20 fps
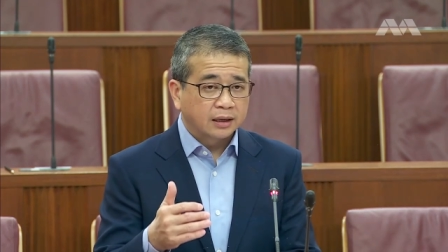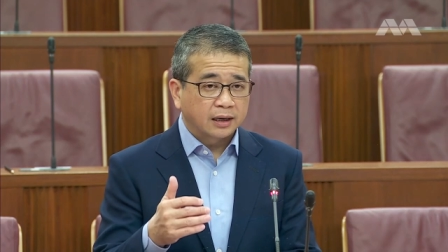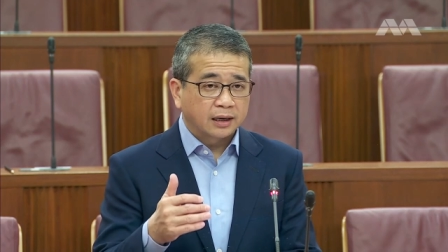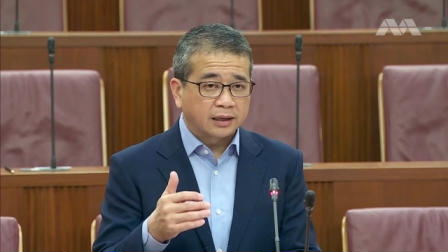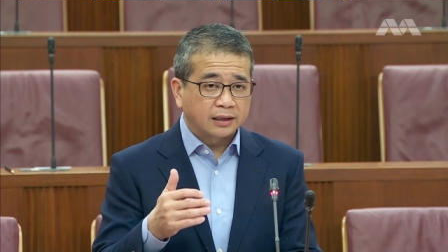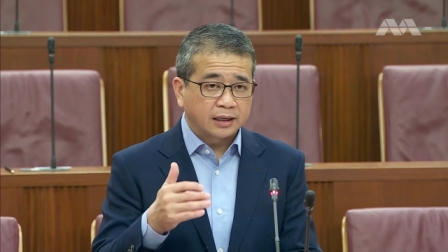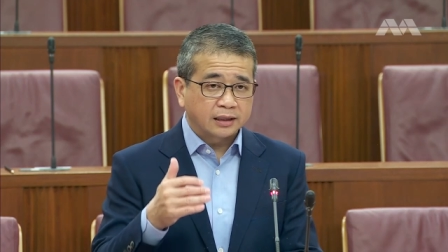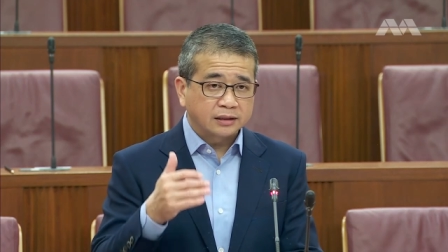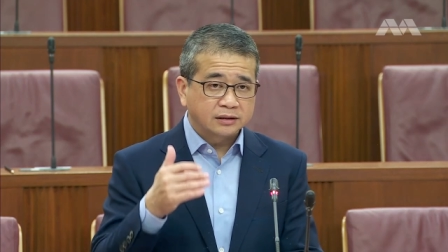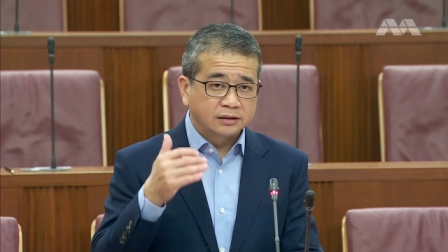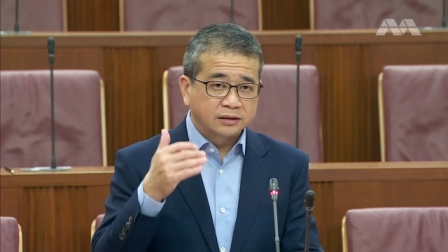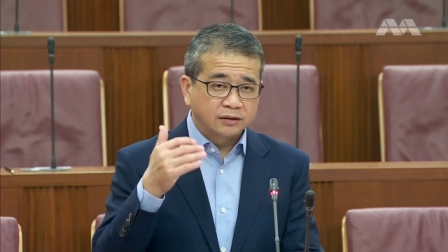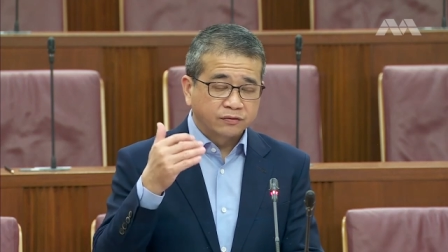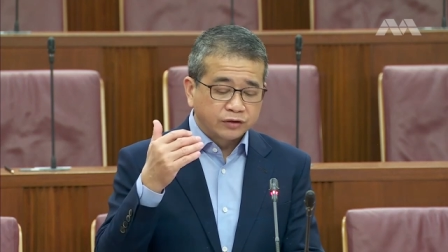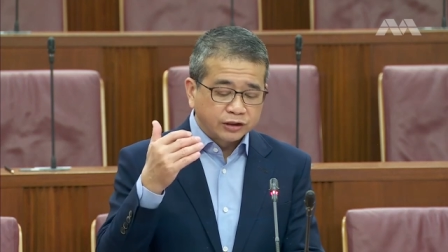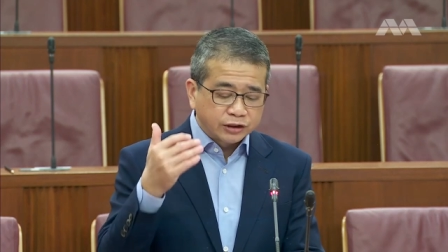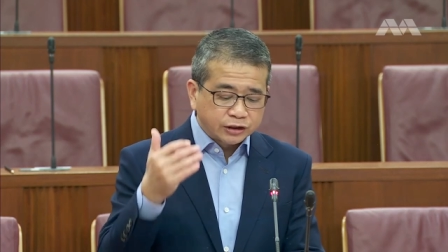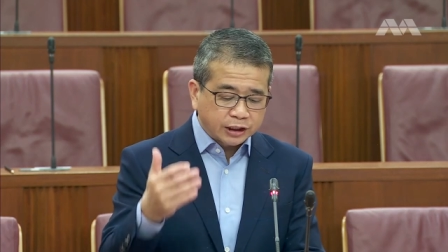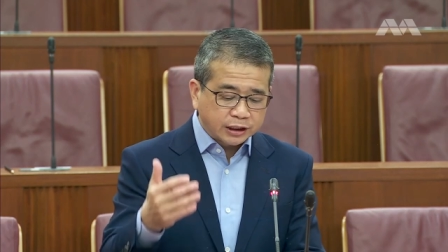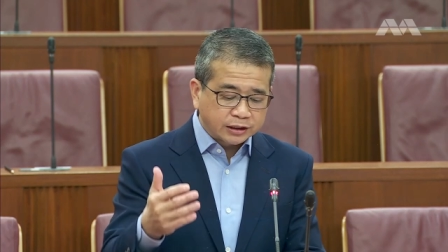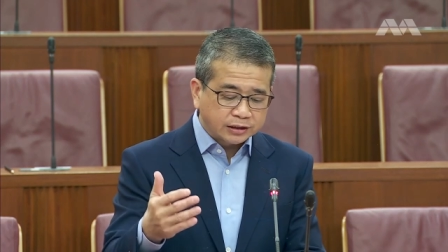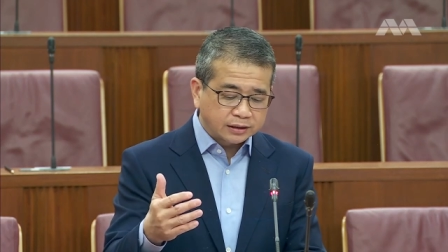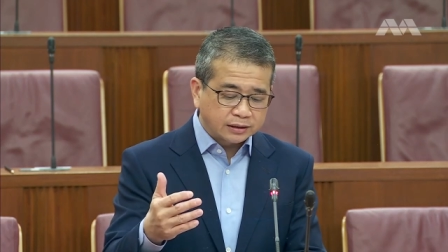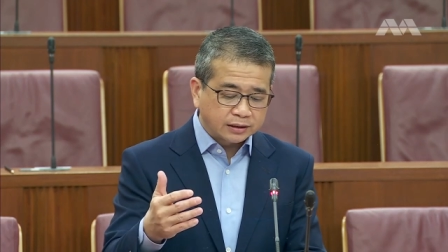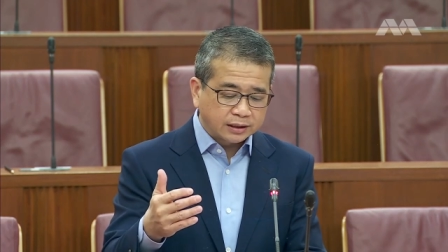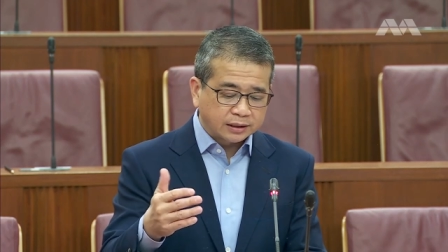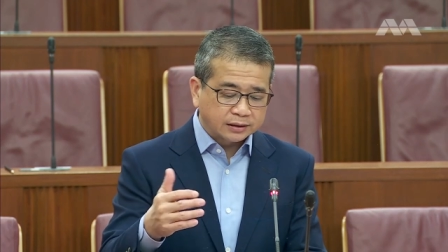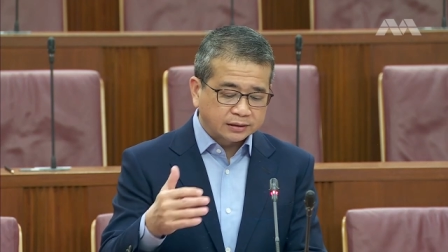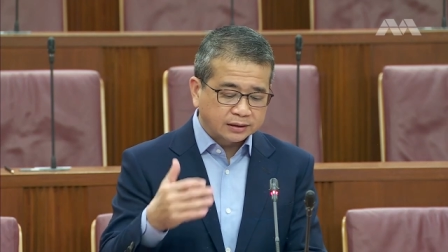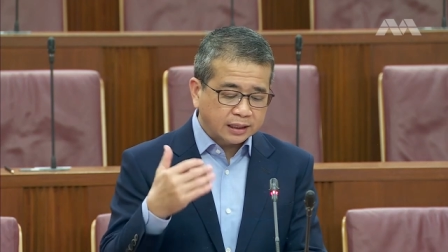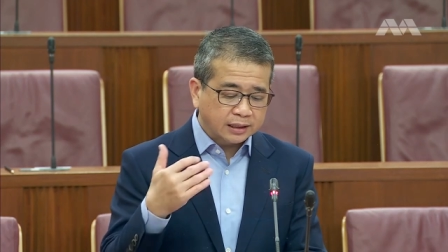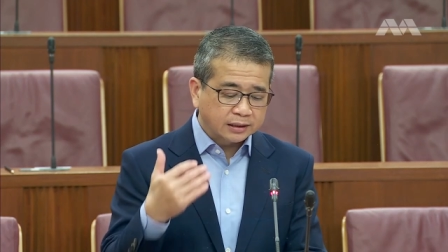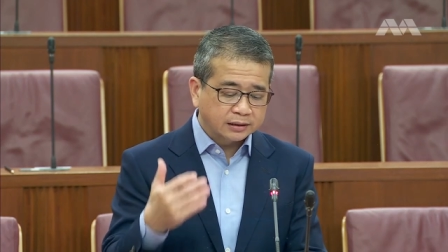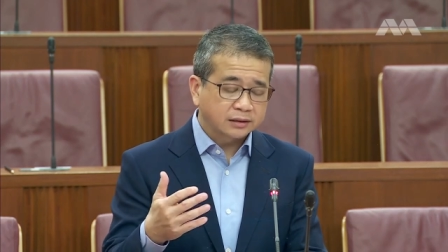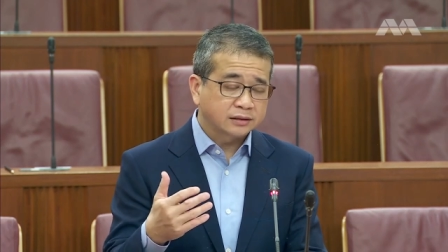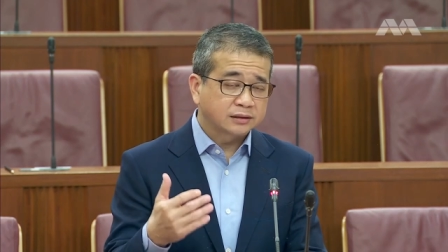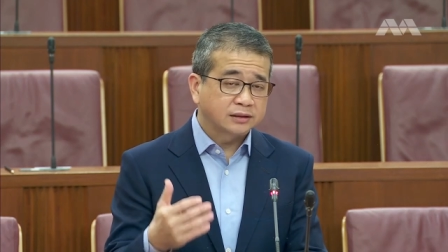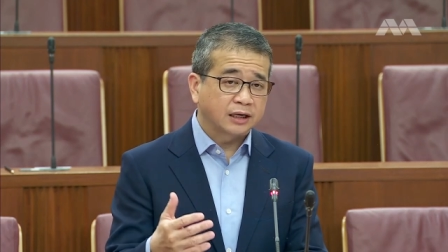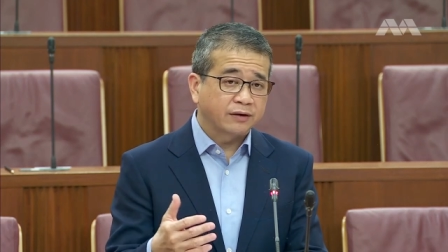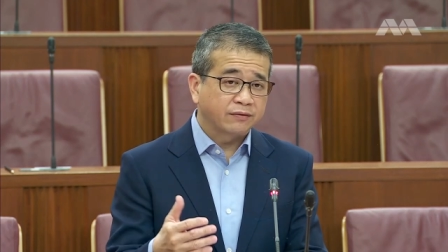and hence differentiated and
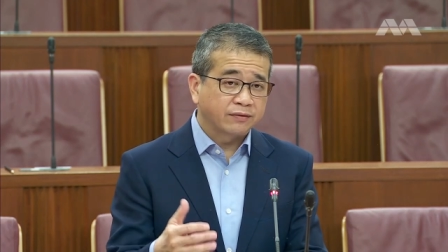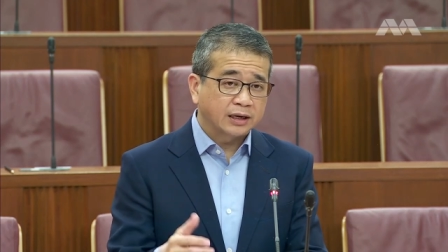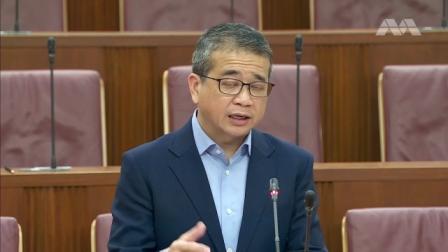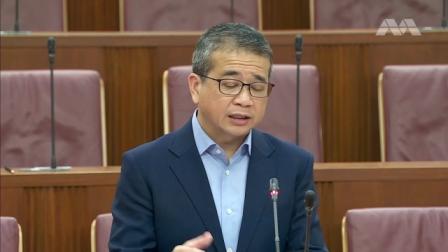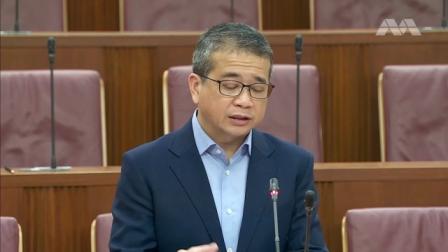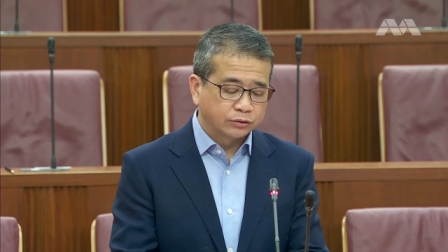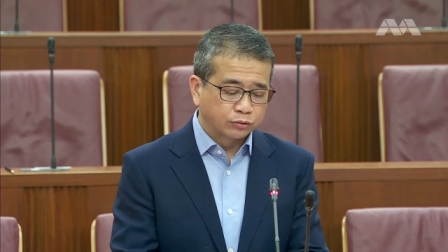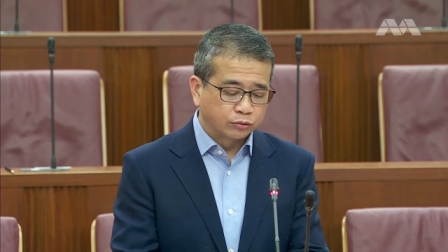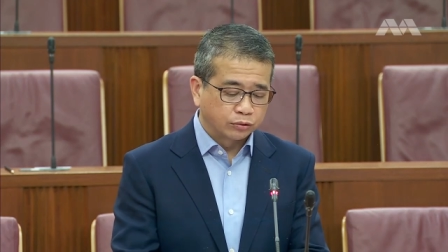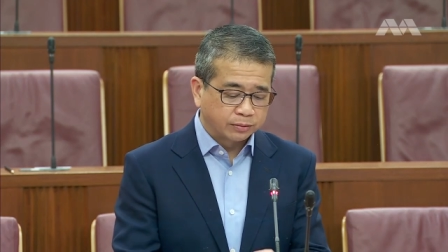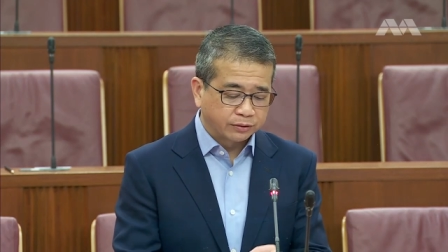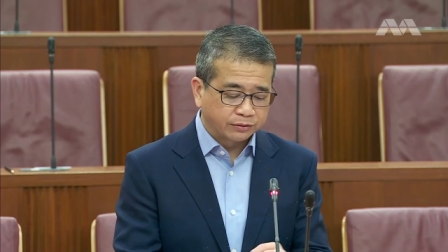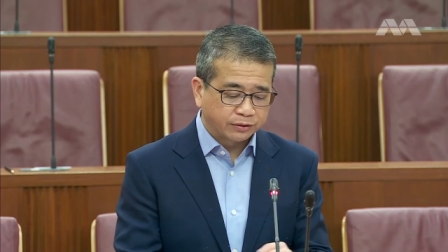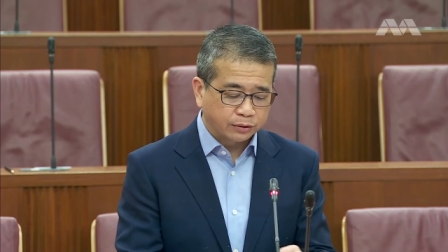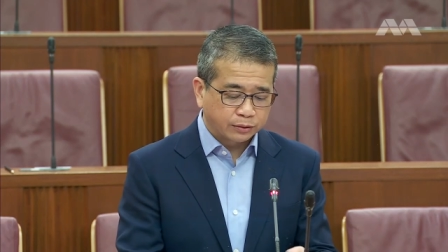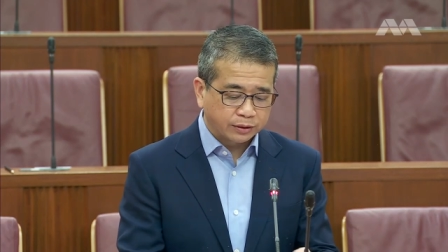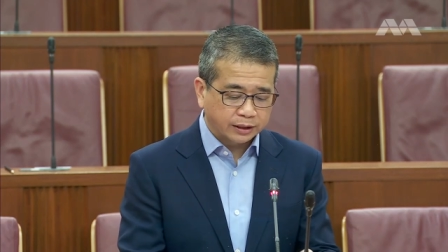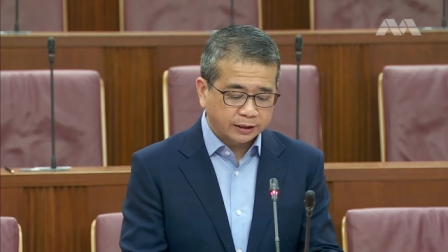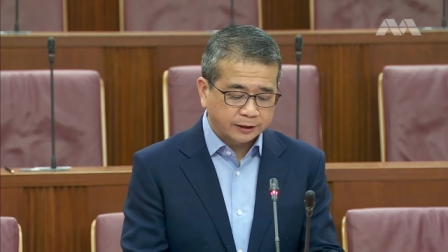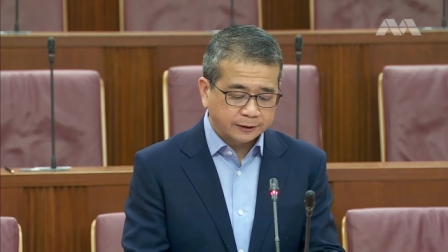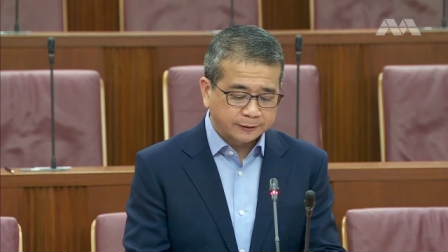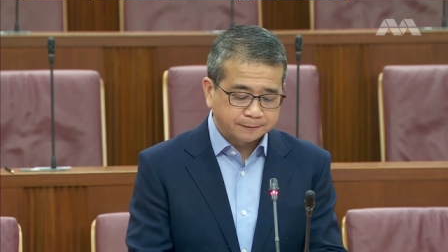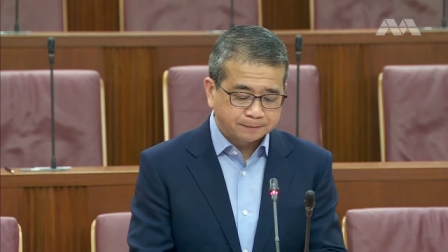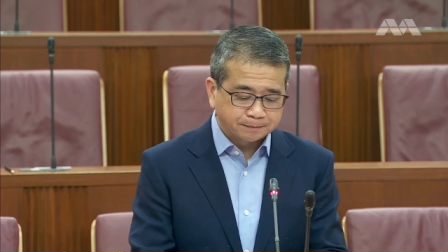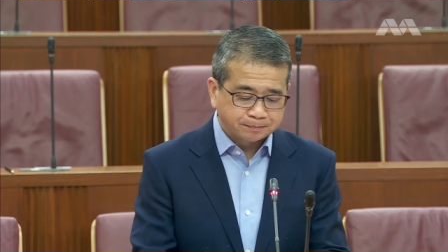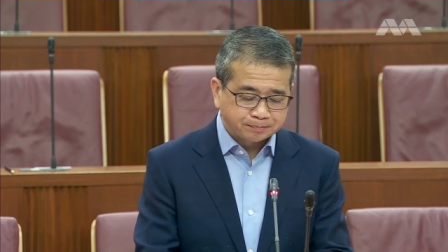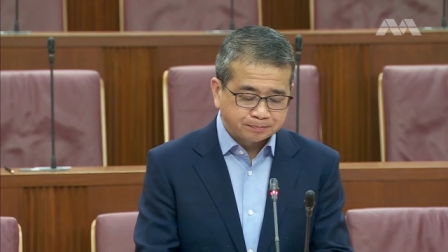targeted safeguards will be required.